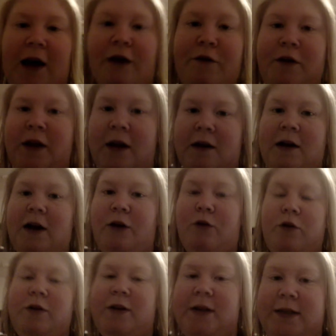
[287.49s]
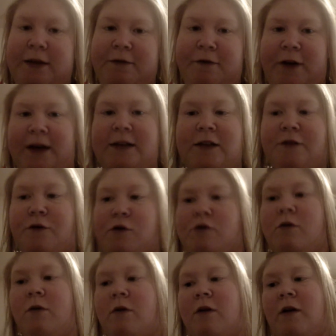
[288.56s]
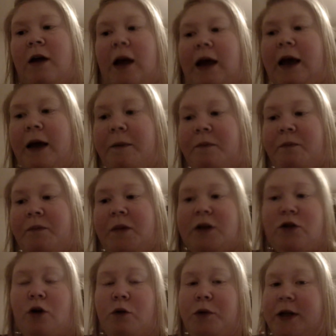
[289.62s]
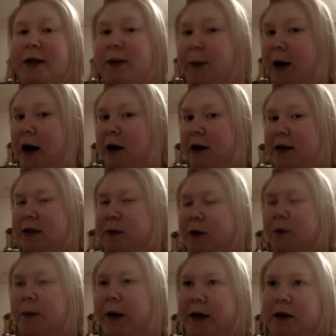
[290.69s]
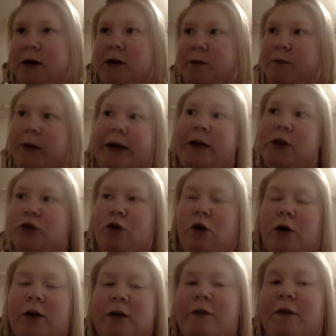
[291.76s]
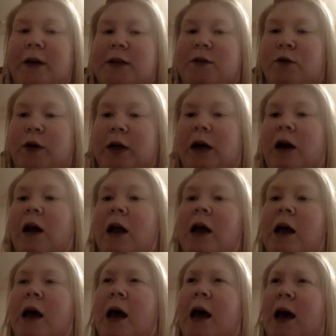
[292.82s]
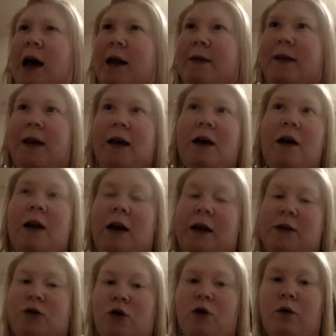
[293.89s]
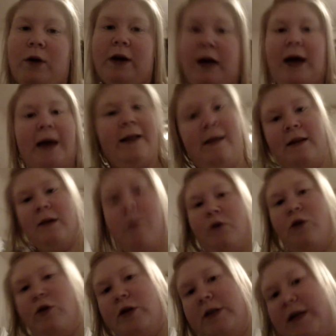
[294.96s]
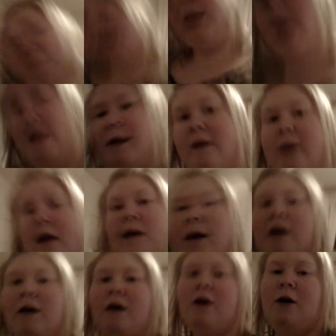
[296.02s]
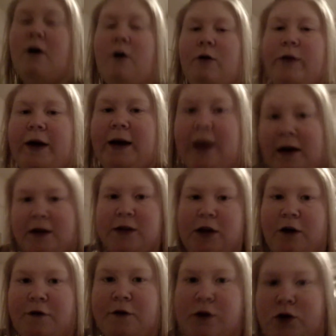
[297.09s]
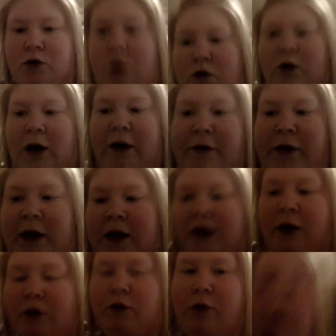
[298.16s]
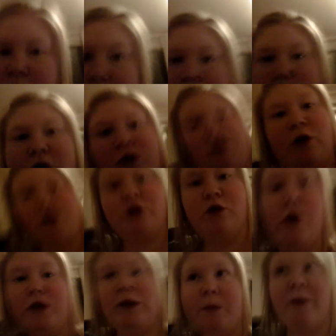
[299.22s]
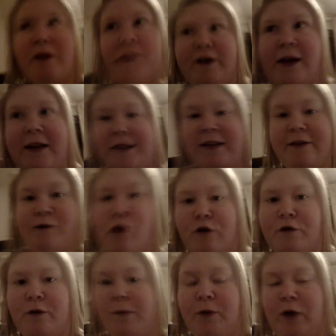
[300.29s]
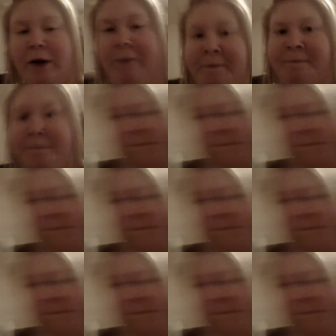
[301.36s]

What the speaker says: Every year I go to the same festival. It's called Tea in the Park. It's of the biggest Scotland festival here, and there it's all kind of indie music and all that kind of stuff. So every year I go. So I'm just going to show you some of the things I've got from there.